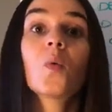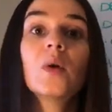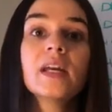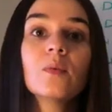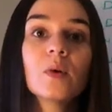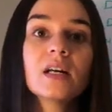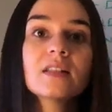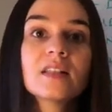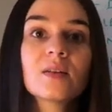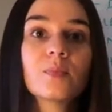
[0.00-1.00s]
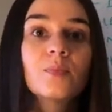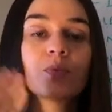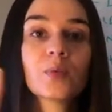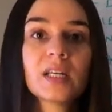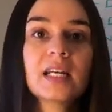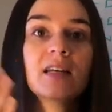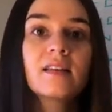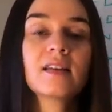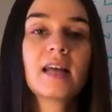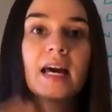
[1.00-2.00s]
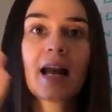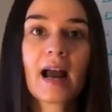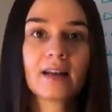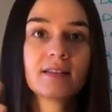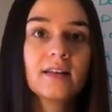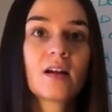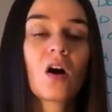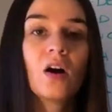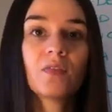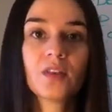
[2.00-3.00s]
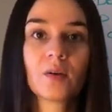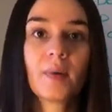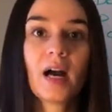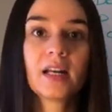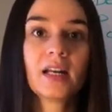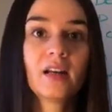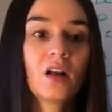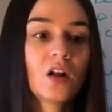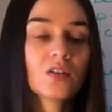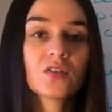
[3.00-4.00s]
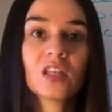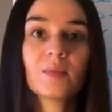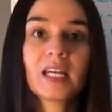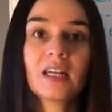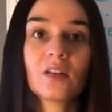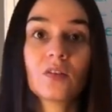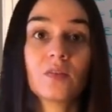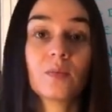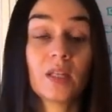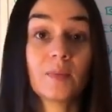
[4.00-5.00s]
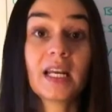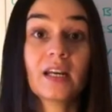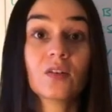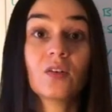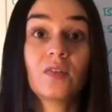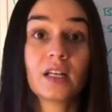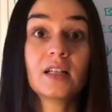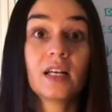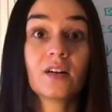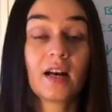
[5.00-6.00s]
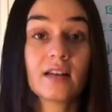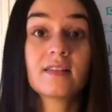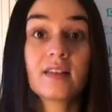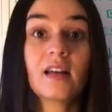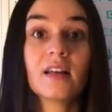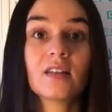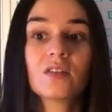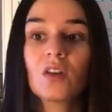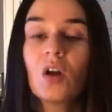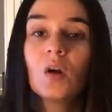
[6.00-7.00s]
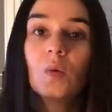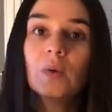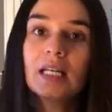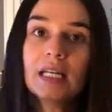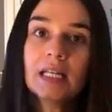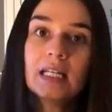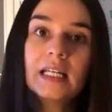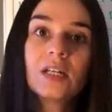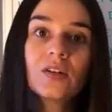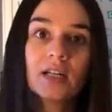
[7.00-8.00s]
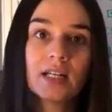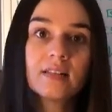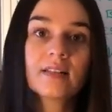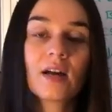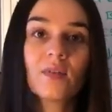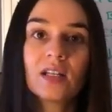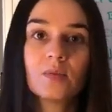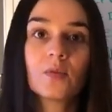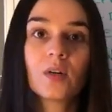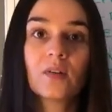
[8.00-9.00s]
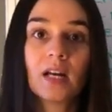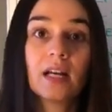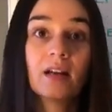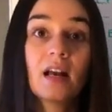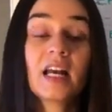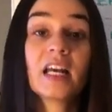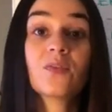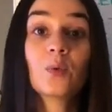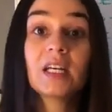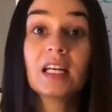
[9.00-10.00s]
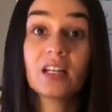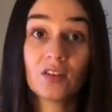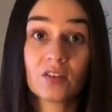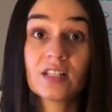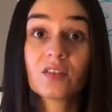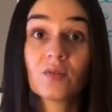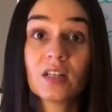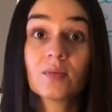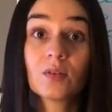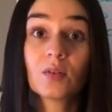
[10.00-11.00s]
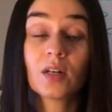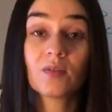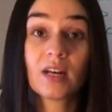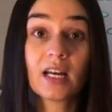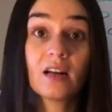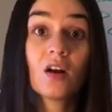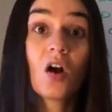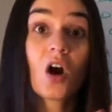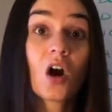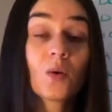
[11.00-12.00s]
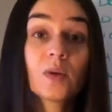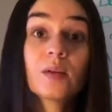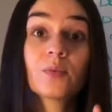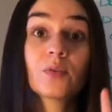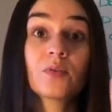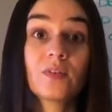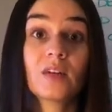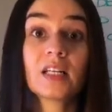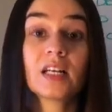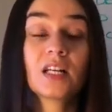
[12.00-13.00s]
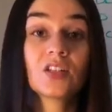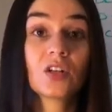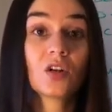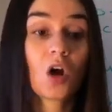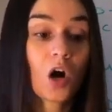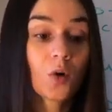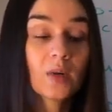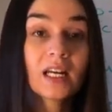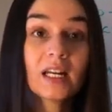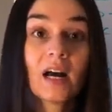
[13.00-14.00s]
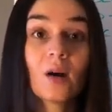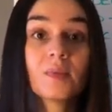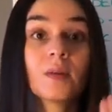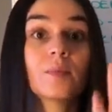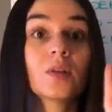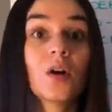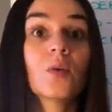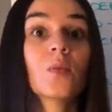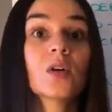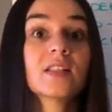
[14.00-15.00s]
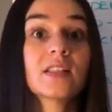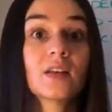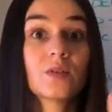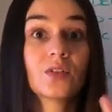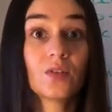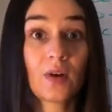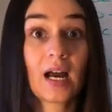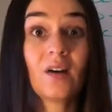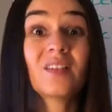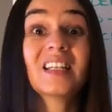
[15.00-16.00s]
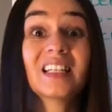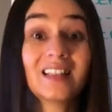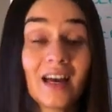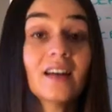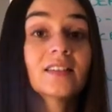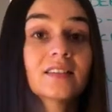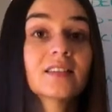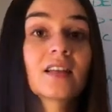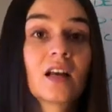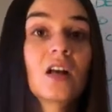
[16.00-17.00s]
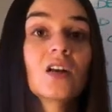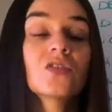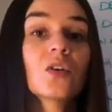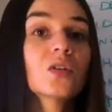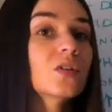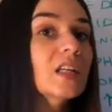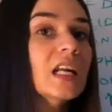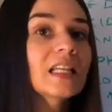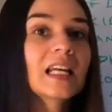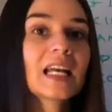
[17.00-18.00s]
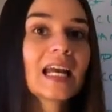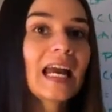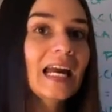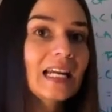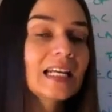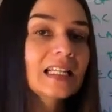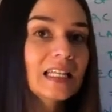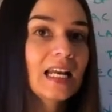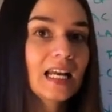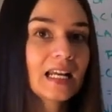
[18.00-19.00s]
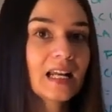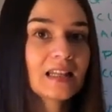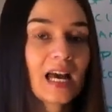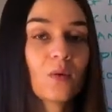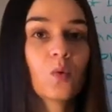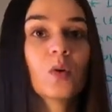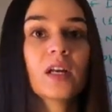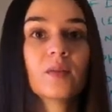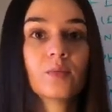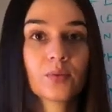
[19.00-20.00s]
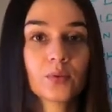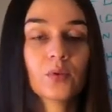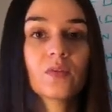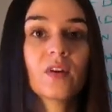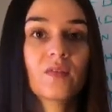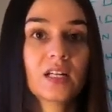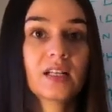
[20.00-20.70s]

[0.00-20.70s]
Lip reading: We want to breathe that acid off of their body. So the mechanical ventilator has settings. We could increase that respiratory rate. If we increase the respiratory rate, are we improving ventilation? Are we going to help them blow more CO2 out? Yes. So you need to think anything that will improve